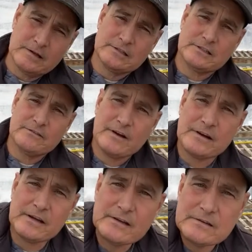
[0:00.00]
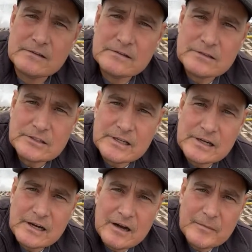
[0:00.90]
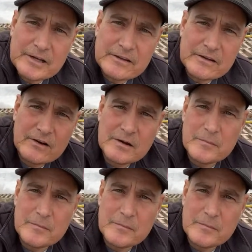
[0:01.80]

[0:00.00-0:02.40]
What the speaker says: See if I can see a comment there I